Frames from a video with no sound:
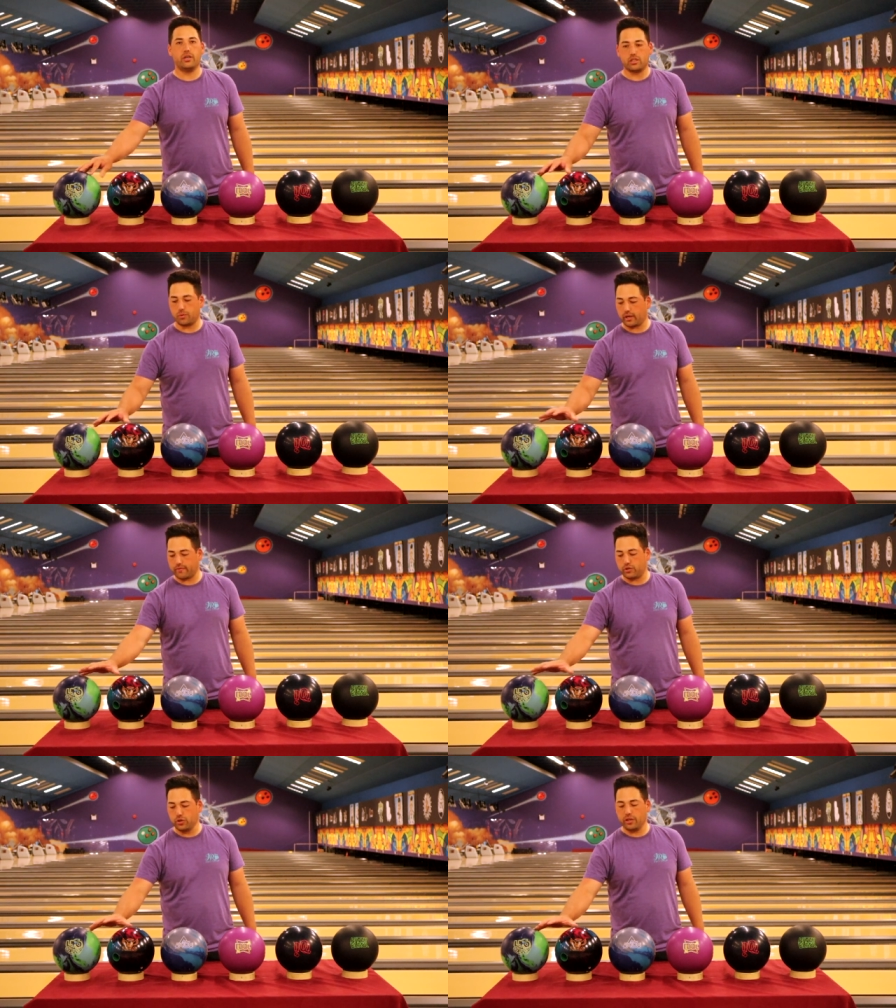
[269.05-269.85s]
So we
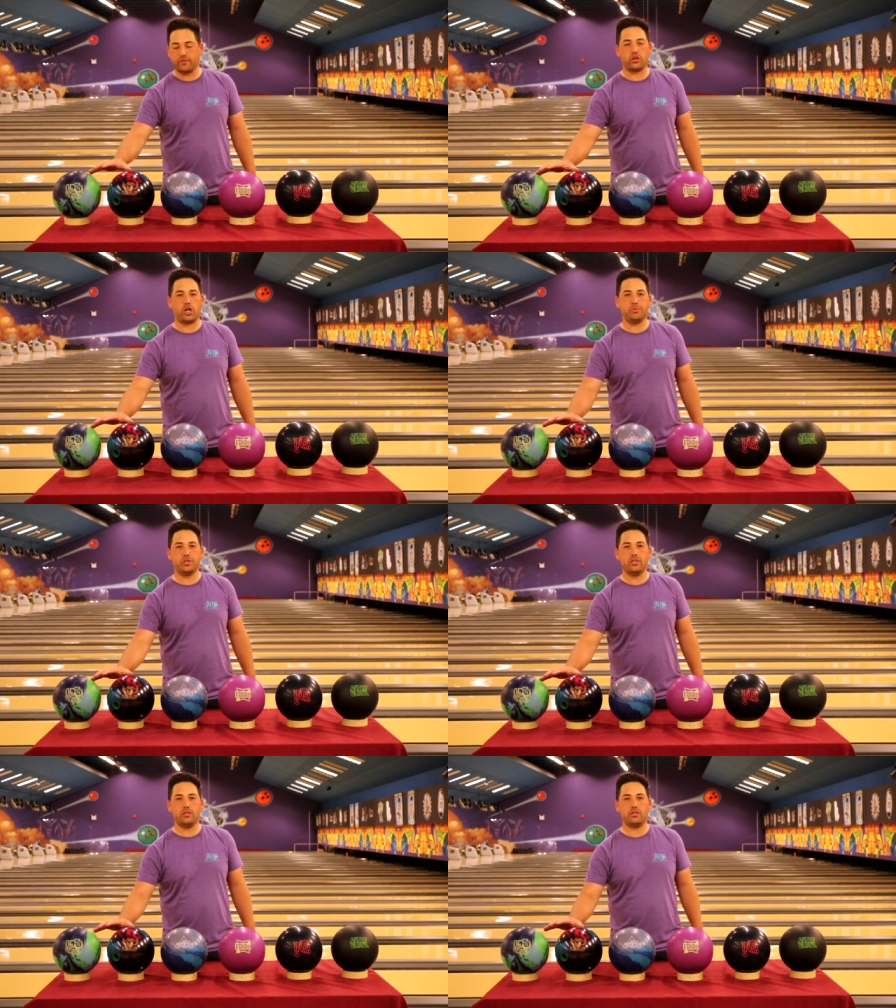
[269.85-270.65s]
have two different
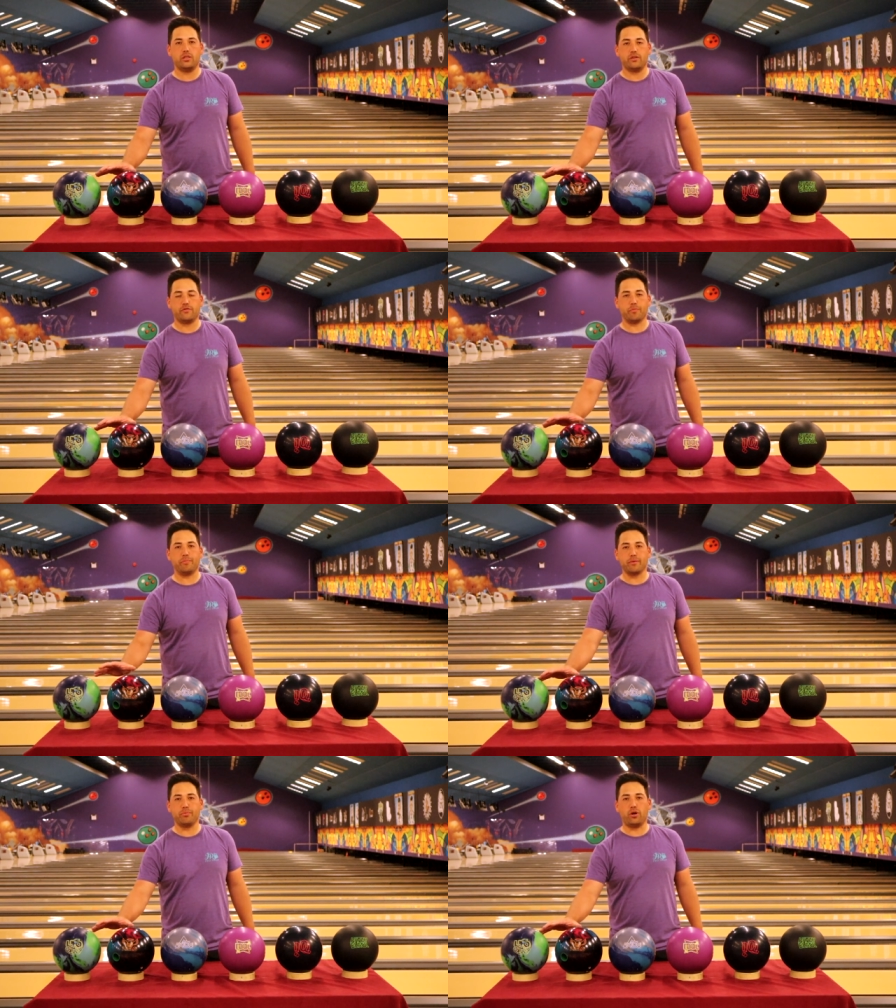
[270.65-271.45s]
options for
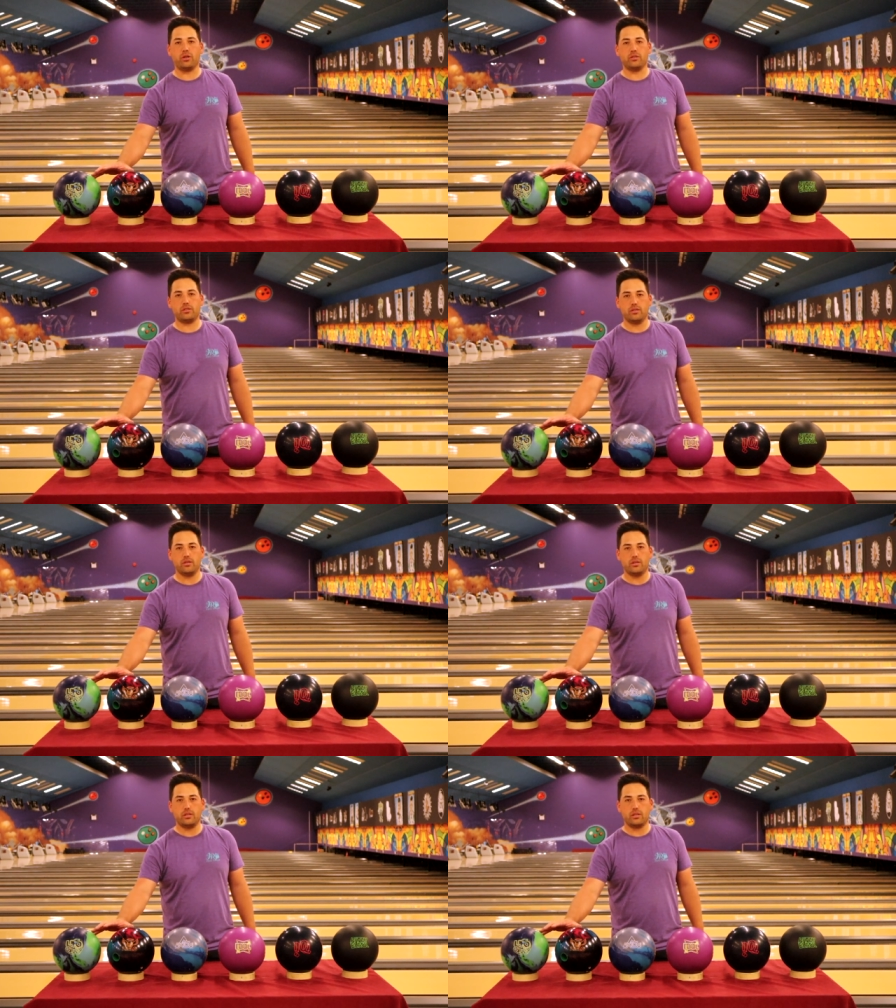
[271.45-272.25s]
big balls
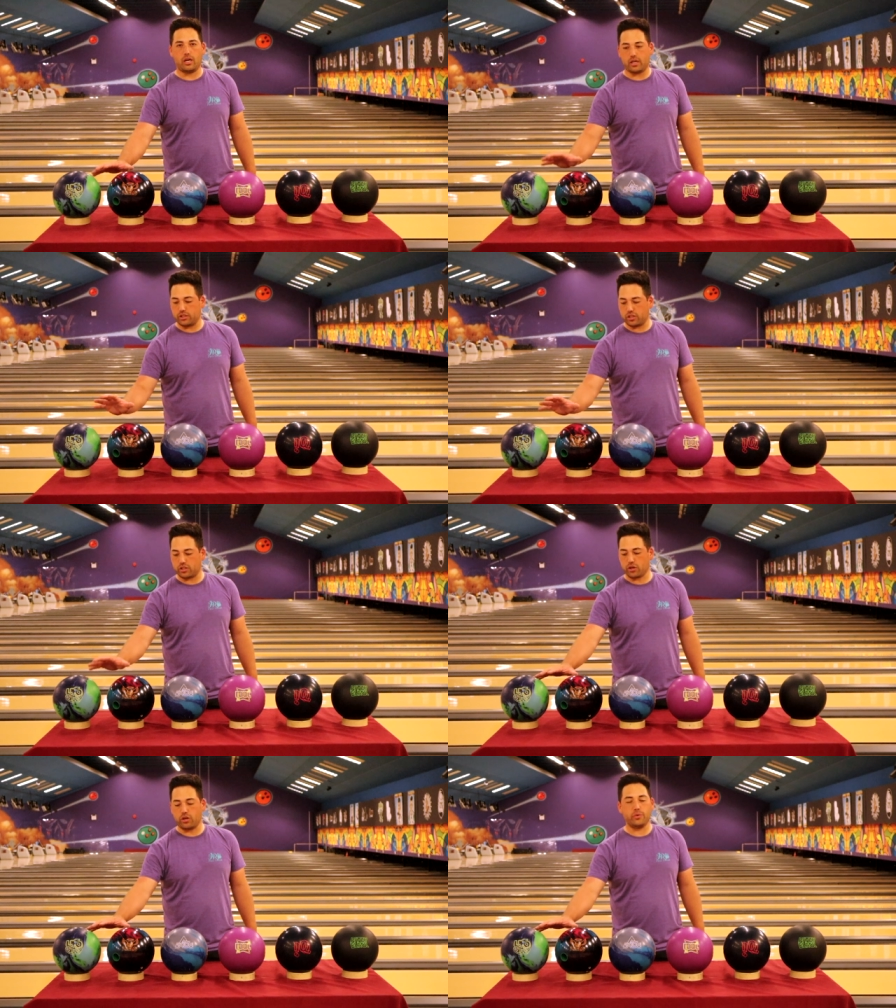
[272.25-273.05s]
uh, to
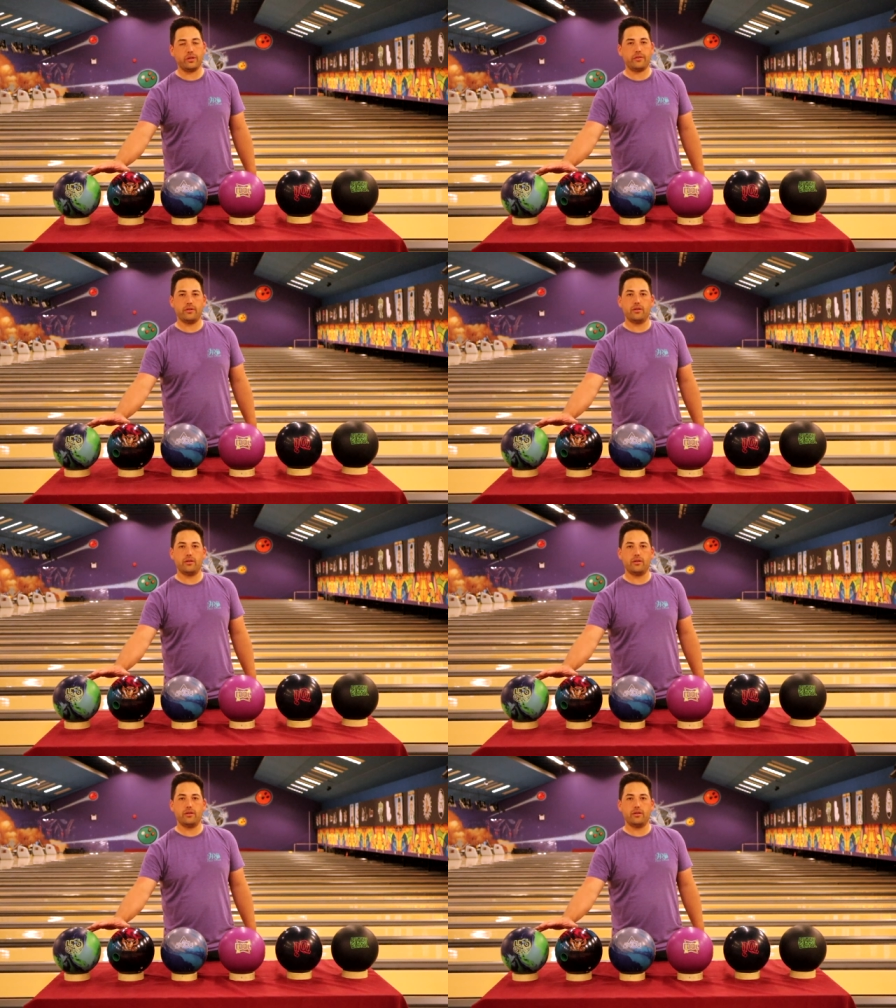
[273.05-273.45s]
start out with